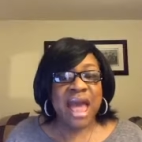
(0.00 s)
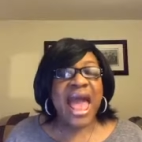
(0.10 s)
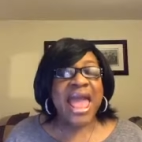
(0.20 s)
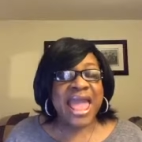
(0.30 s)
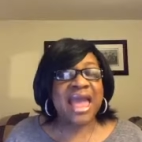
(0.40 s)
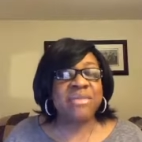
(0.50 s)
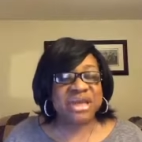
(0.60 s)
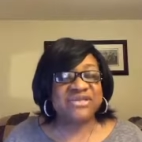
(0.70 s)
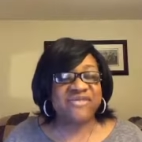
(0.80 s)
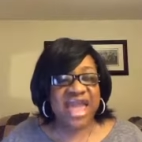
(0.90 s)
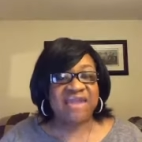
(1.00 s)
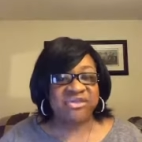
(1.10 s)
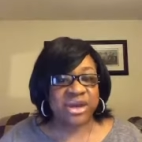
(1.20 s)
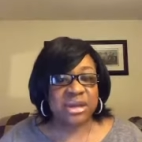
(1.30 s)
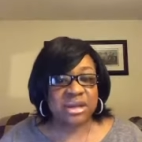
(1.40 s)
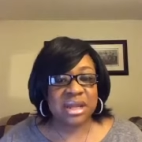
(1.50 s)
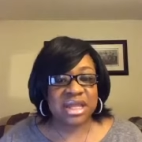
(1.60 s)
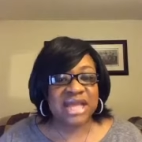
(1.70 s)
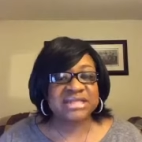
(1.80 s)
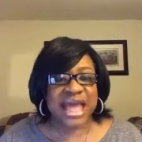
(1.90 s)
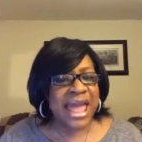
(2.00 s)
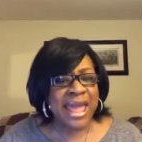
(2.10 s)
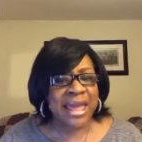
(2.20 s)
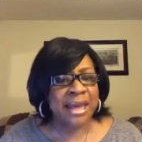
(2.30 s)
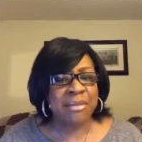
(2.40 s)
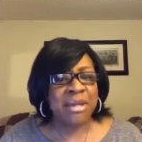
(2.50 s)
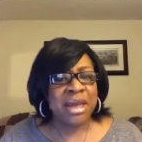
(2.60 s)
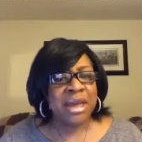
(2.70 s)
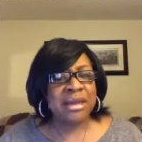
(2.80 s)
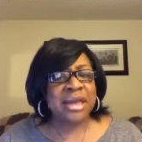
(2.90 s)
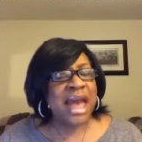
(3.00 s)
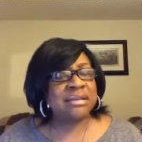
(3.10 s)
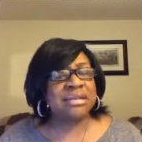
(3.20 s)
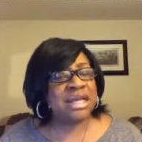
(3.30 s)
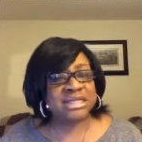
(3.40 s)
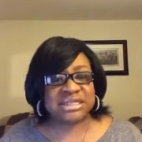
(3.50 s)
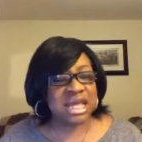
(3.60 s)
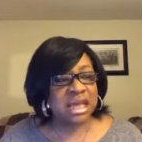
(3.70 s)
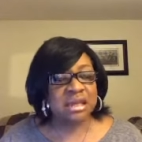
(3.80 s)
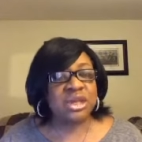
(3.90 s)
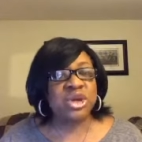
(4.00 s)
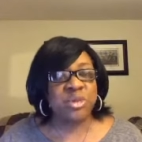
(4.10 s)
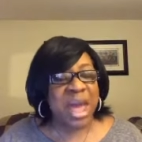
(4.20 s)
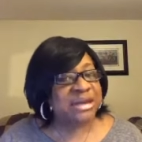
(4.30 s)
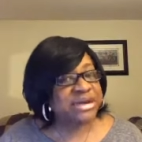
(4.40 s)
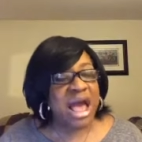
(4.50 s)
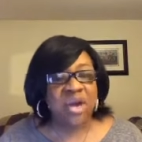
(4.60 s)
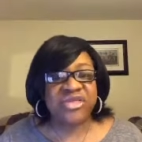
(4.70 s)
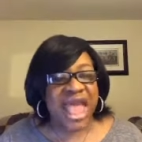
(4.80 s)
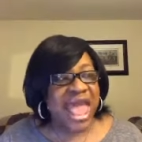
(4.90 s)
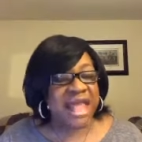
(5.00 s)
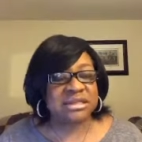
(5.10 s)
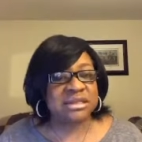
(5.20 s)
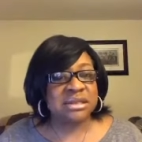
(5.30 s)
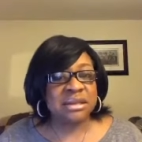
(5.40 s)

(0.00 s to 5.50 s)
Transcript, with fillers: I am his favorite. Yes, I am. Y'all, listen, you better know that.